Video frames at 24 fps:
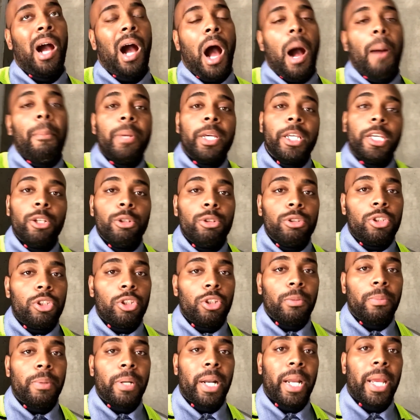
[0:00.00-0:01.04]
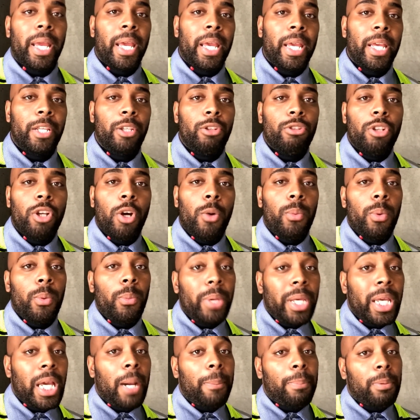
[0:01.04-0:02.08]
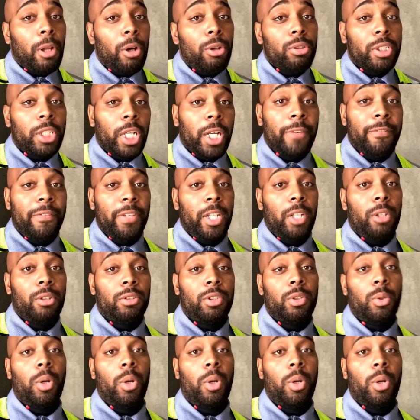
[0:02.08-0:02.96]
I'm a YouTuber, and you know, when we upload certain videos